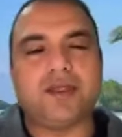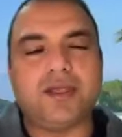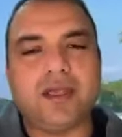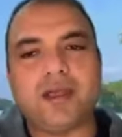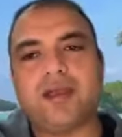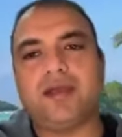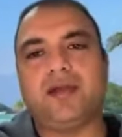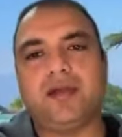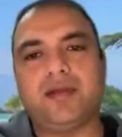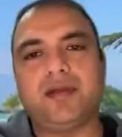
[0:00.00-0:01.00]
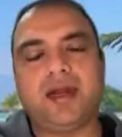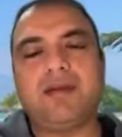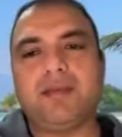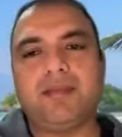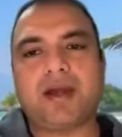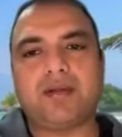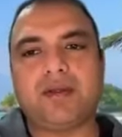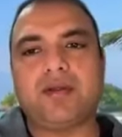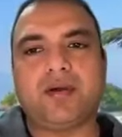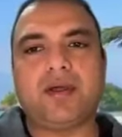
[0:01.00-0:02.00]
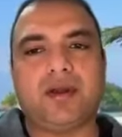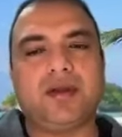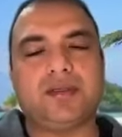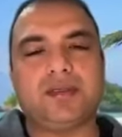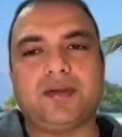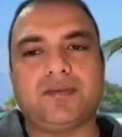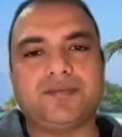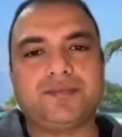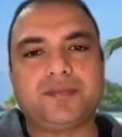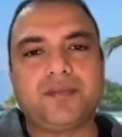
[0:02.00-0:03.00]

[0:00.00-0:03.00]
let me come back to the Docker. So